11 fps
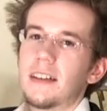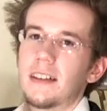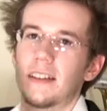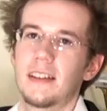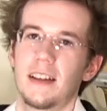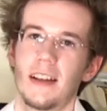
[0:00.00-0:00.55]
long.
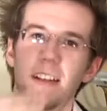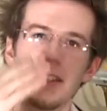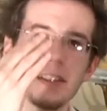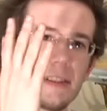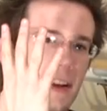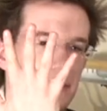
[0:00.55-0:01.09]

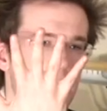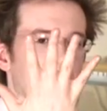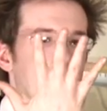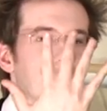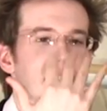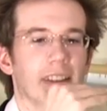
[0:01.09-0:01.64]
So I've
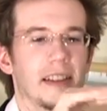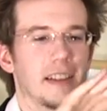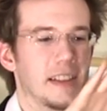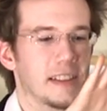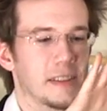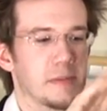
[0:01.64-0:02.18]
got at
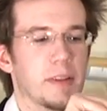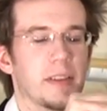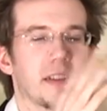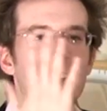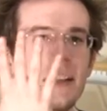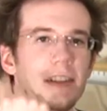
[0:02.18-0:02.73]
least about
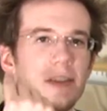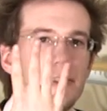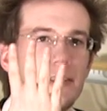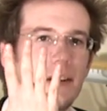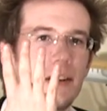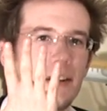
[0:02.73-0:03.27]
an inch
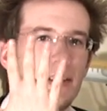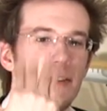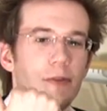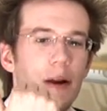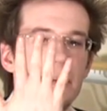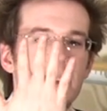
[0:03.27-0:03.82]
or longer
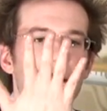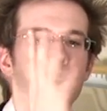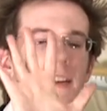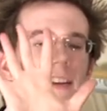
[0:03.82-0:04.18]
of webbing.